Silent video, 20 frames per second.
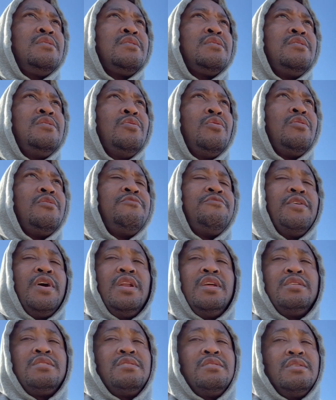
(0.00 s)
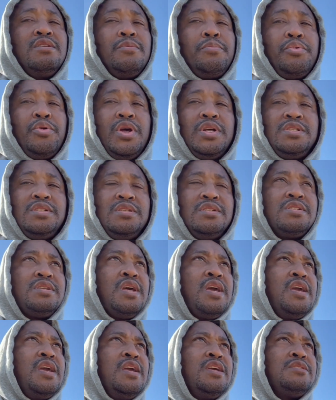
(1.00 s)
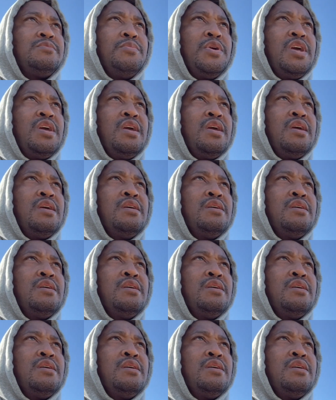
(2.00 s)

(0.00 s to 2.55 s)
he fell into a depression stage, man.